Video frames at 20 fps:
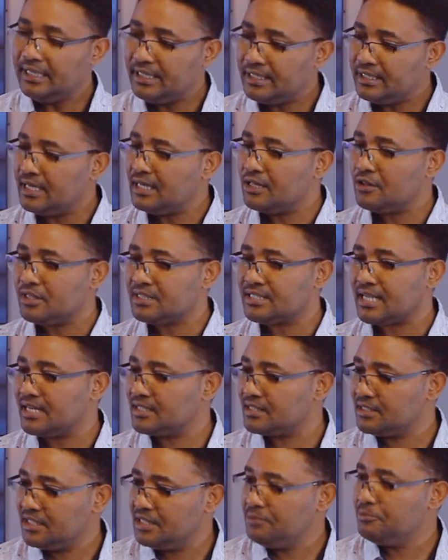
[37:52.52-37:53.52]
In others,
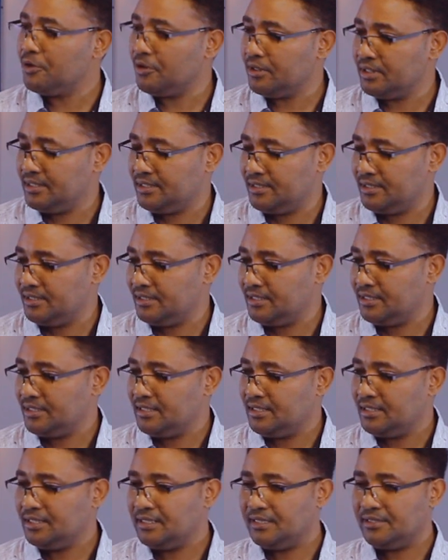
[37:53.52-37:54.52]
as Nimrod,
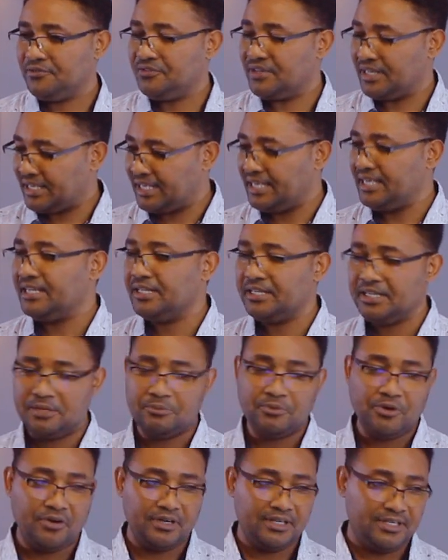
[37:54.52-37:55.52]
the king
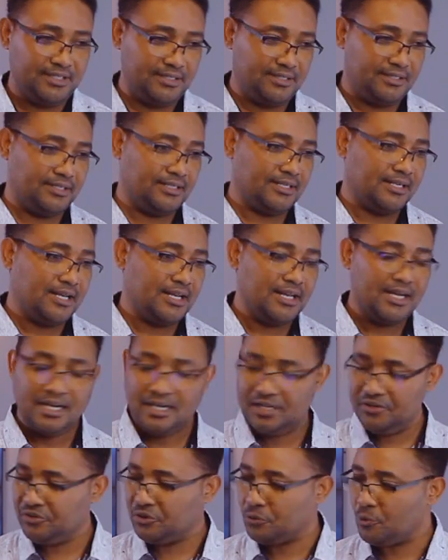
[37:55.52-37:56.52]
Nimrod,
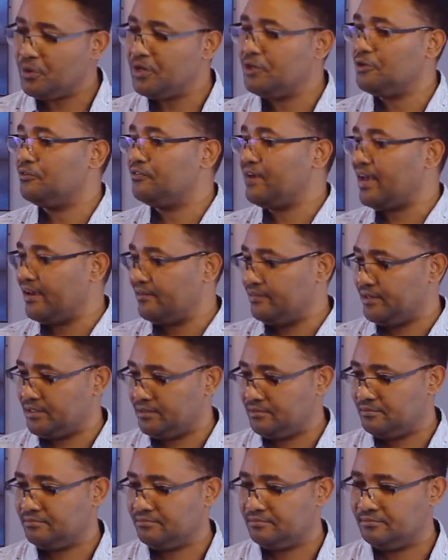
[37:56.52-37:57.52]
and the Queen of
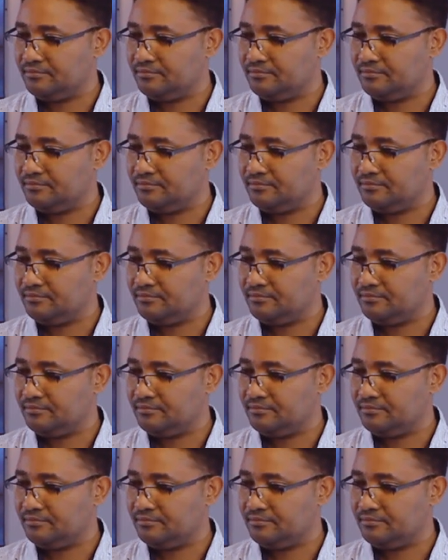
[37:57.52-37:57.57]
Heaven,